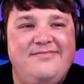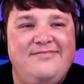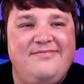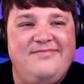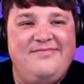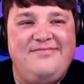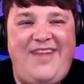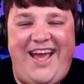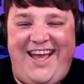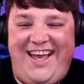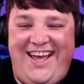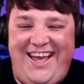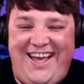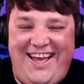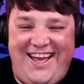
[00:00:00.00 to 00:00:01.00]

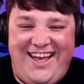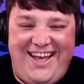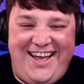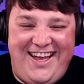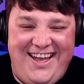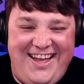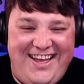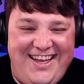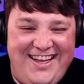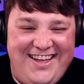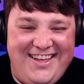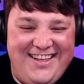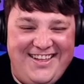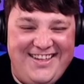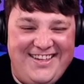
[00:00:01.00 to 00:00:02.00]

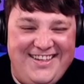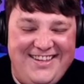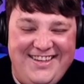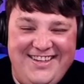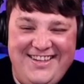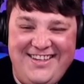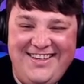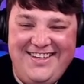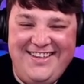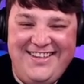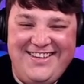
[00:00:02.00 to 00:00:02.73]
(not speaking)